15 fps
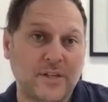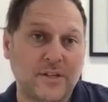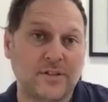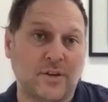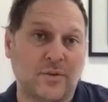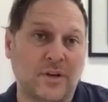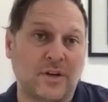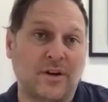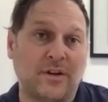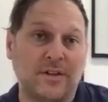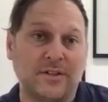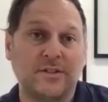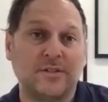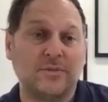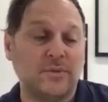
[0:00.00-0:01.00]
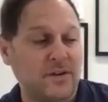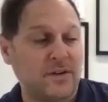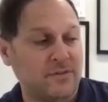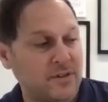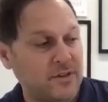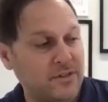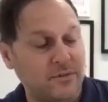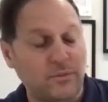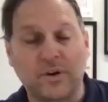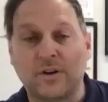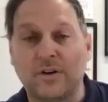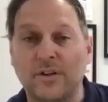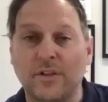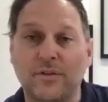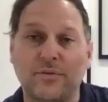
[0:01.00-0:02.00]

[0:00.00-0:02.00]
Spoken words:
So we have what are called